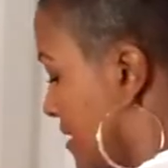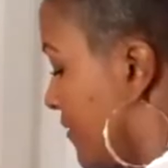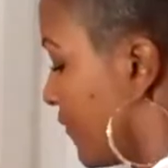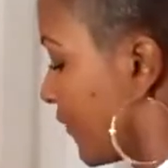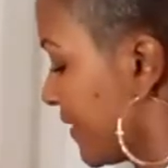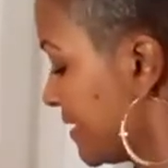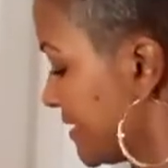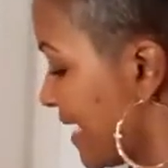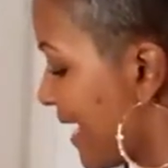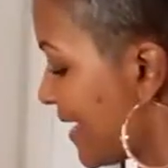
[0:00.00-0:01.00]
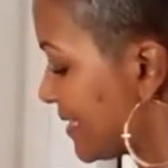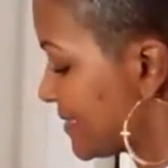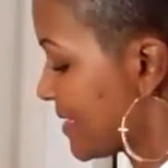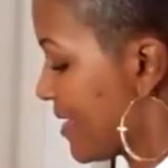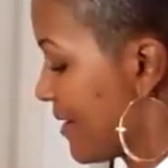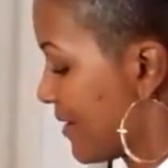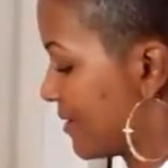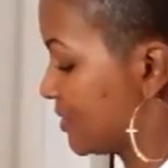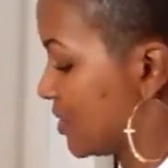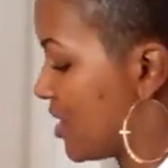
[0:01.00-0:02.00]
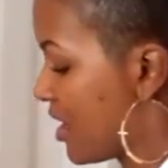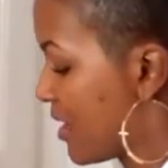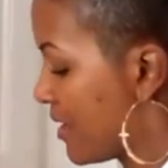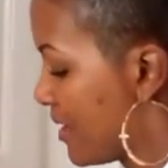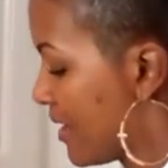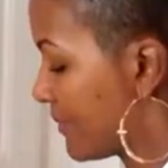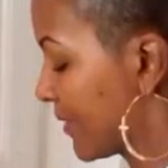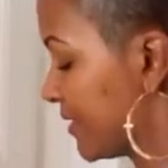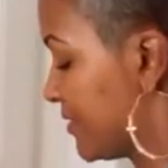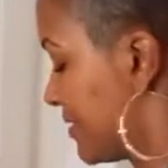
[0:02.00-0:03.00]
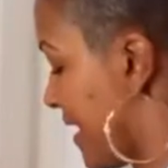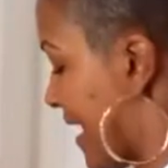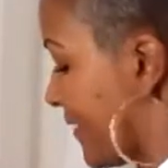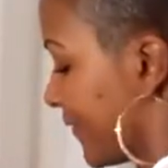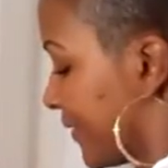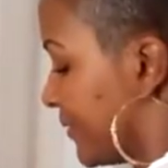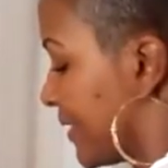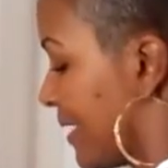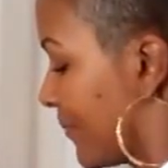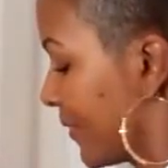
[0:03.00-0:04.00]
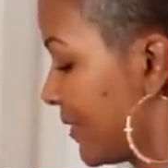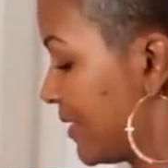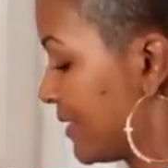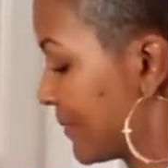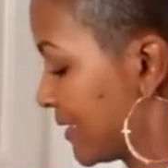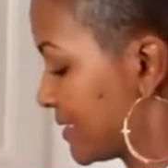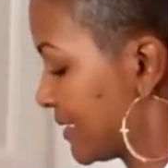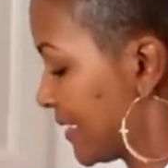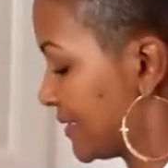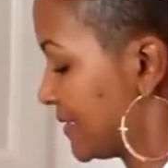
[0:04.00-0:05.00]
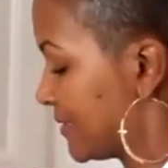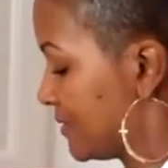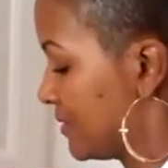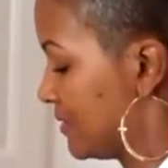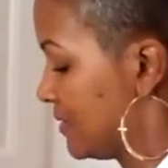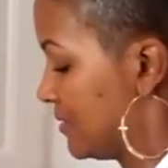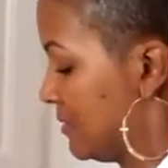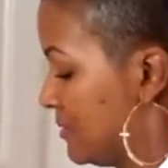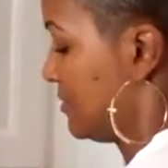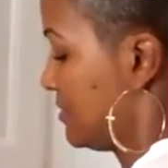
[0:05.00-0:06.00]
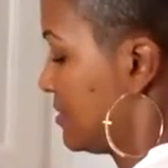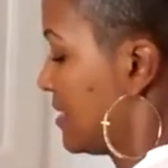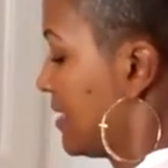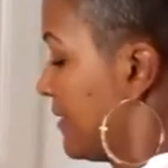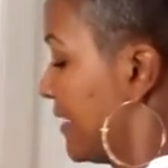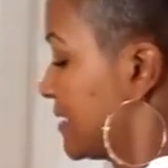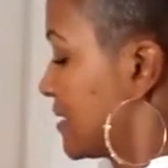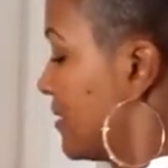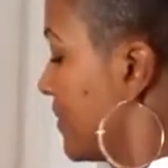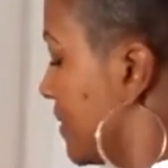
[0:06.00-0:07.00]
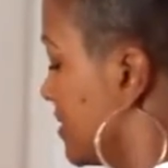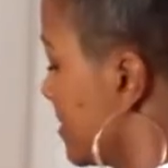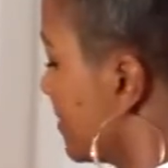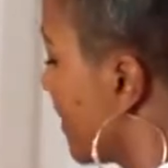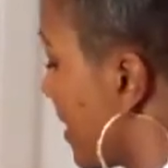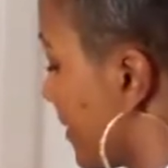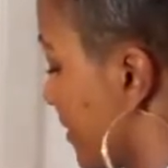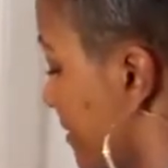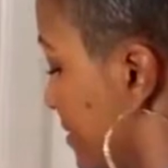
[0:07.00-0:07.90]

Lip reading: For this size jar, I'm going to use half a cucumber and I'm going to slice it. And that's going into the water.